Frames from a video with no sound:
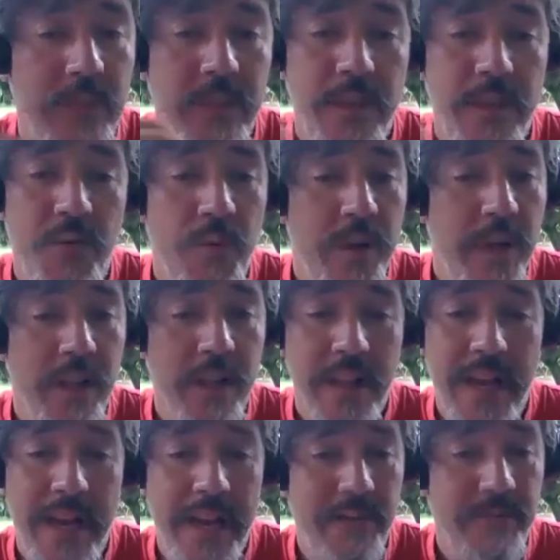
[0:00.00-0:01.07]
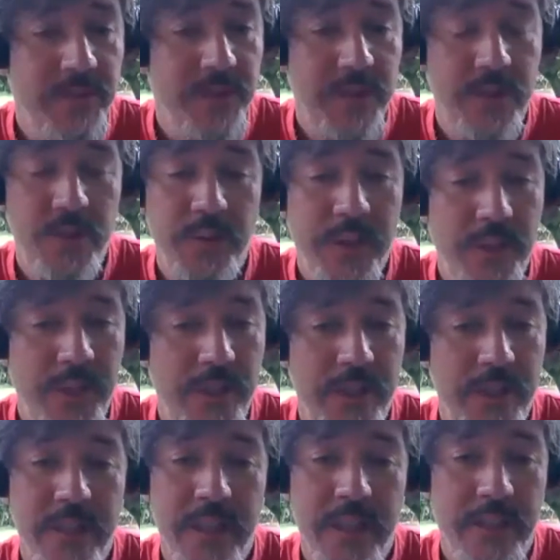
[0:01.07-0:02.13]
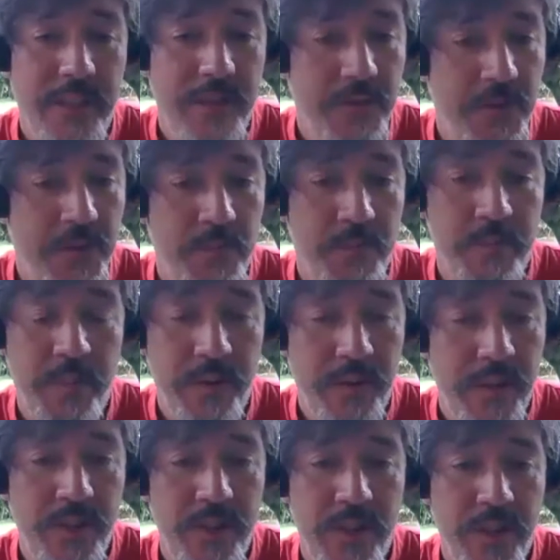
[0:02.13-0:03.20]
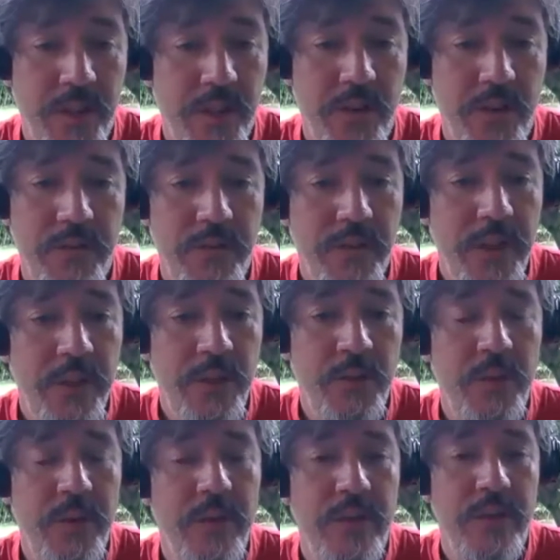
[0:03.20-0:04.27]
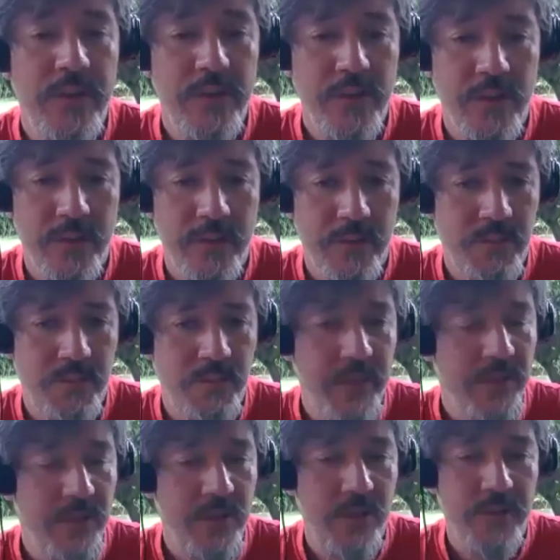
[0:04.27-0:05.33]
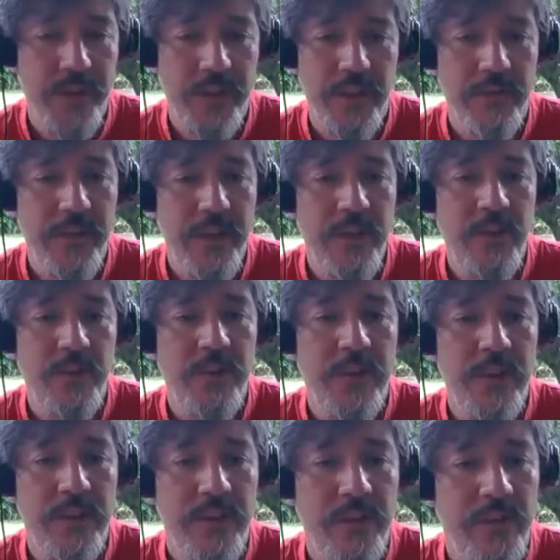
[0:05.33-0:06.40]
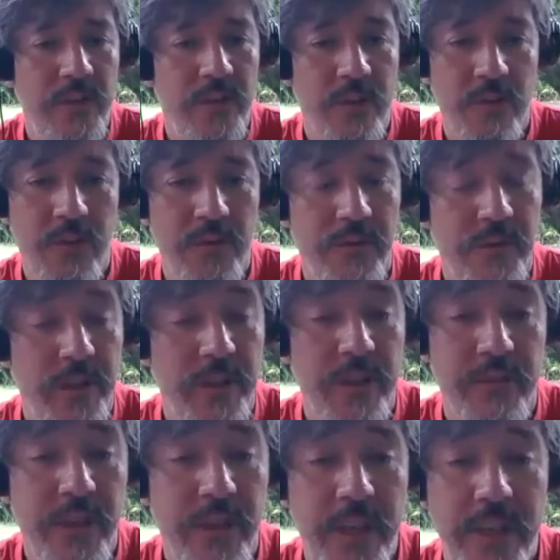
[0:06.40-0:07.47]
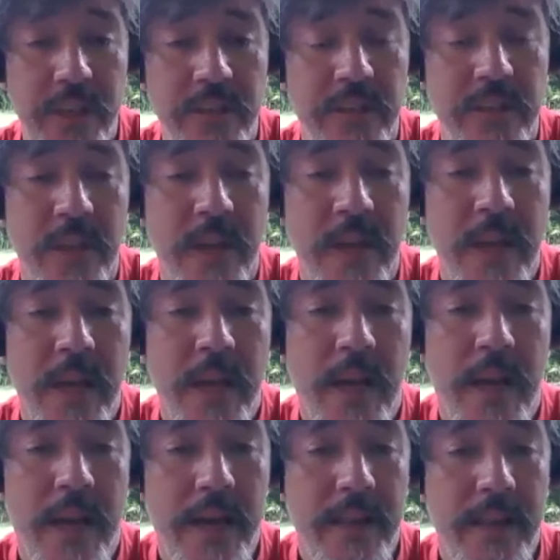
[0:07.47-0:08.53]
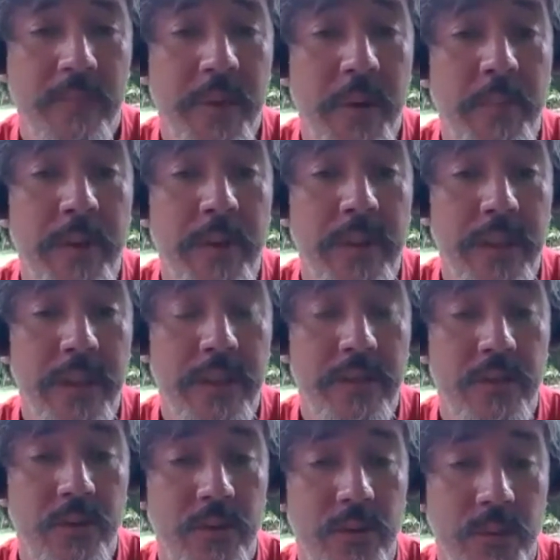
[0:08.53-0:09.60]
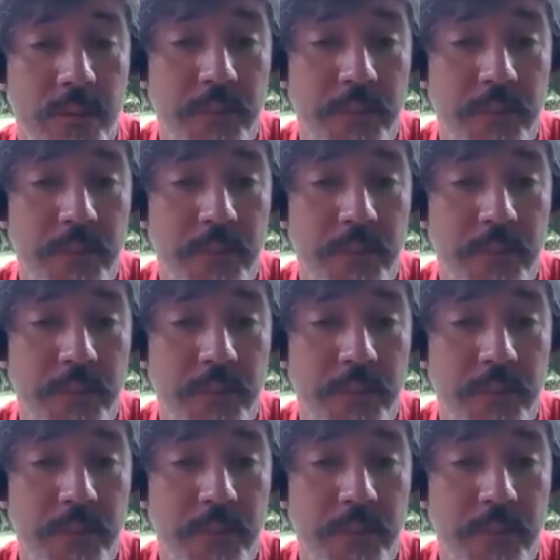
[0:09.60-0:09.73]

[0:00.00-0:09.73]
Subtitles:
real life situation that is potentially conflictuous, or there's conflict of interests or conflict of needs, and people need to